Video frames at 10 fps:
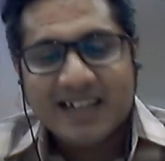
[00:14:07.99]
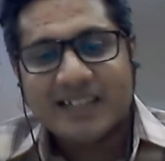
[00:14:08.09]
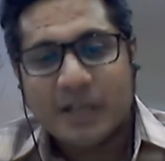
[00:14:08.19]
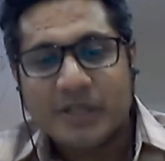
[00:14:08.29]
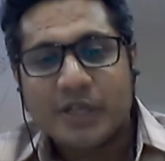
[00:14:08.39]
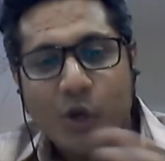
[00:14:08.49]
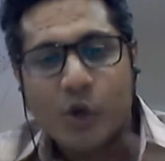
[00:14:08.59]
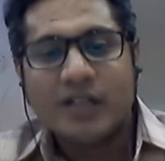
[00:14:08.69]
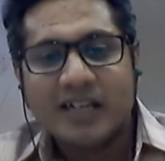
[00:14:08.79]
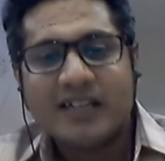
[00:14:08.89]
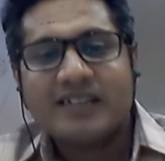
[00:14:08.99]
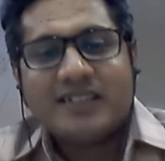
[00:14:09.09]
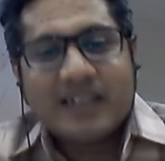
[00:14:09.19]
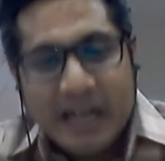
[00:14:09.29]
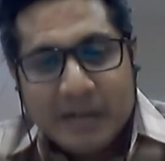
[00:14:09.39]
now, the Golghar
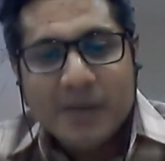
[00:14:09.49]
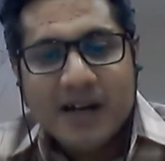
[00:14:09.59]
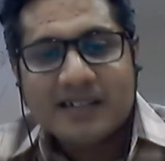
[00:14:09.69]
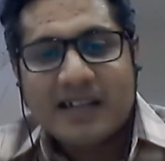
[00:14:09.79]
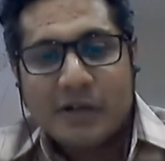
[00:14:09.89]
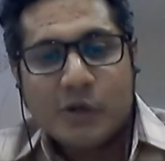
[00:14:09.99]
trademark and